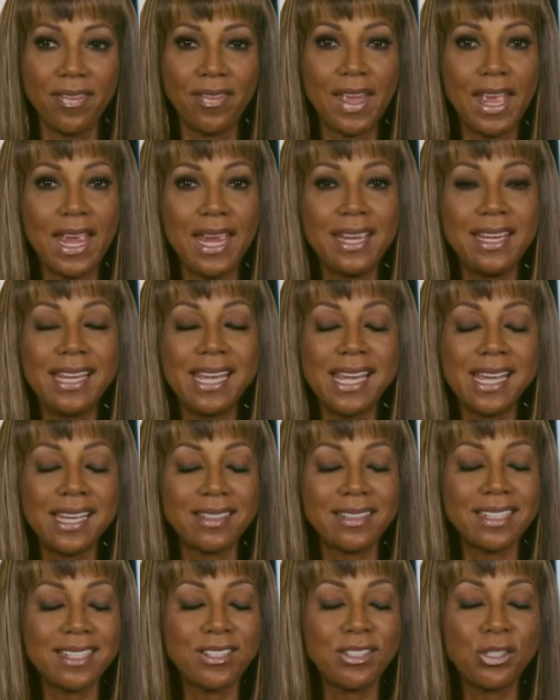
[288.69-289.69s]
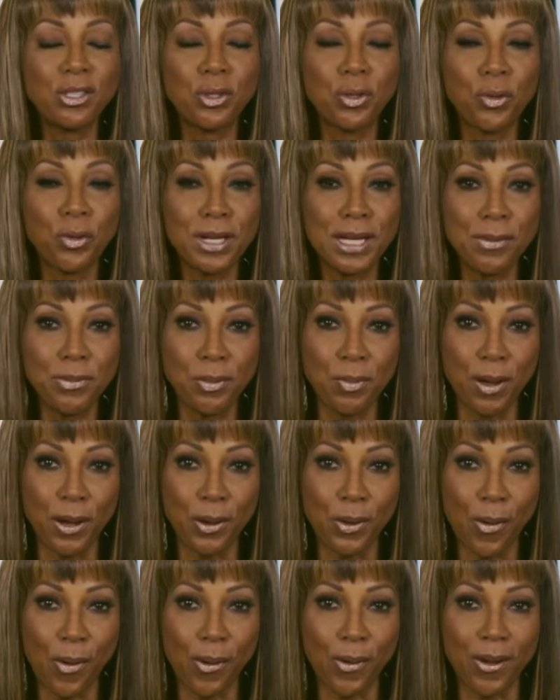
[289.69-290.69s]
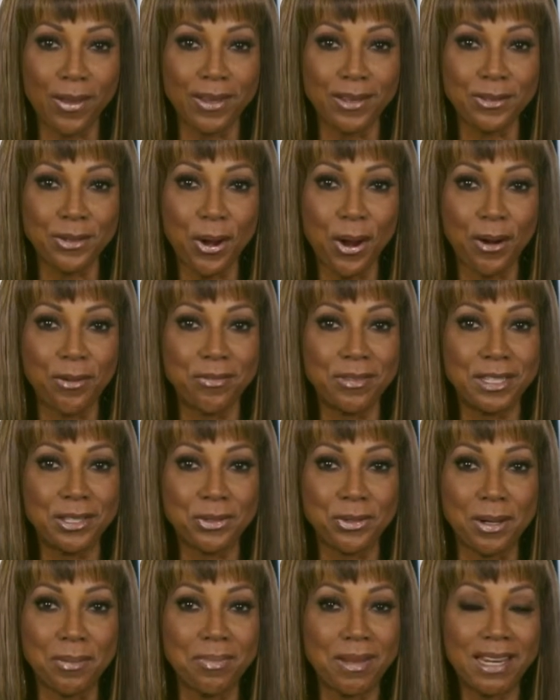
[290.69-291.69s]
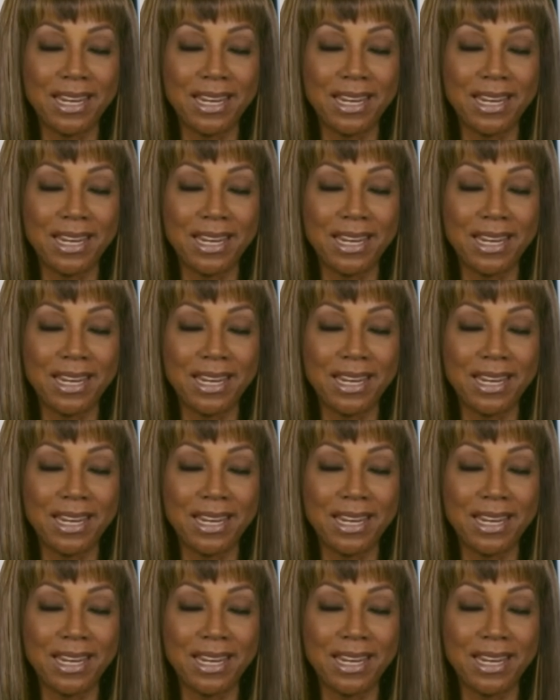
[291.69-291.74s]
They kicked and screamed about going on this RV trip.